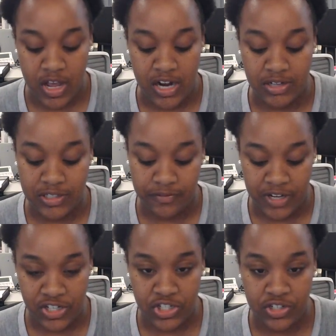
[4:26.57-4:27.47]

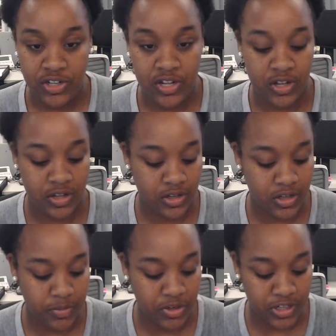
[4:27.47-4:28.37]
Observation,
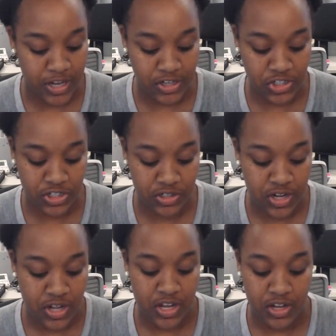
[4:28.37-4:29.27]
communication,
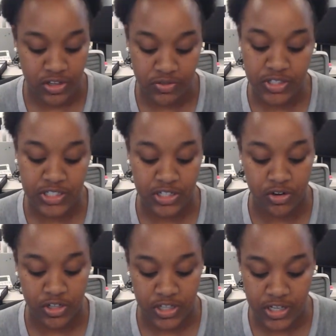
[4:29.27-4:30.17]
and unity
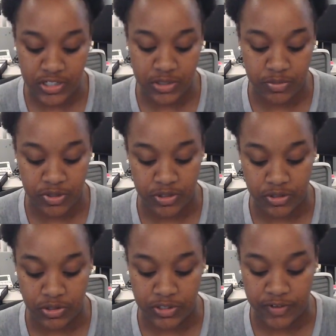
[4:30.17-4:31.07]
are key to building
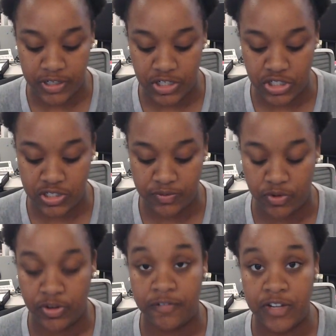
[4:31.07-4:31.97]
those foundations
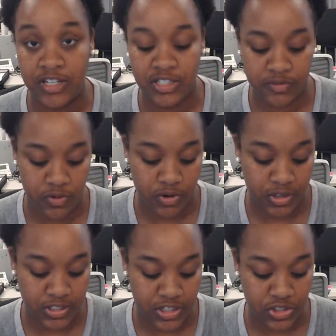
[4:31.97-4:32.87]
for an effective
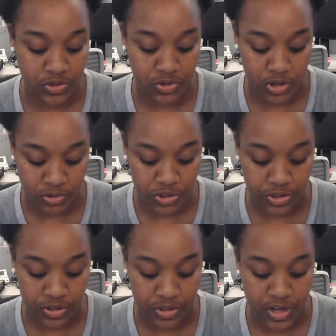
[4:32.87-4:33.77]
organizational
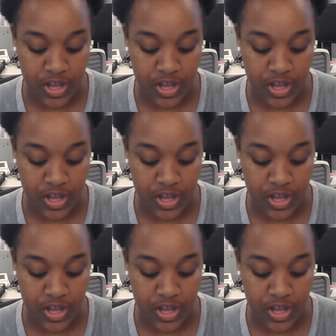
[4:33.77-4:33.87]
culture.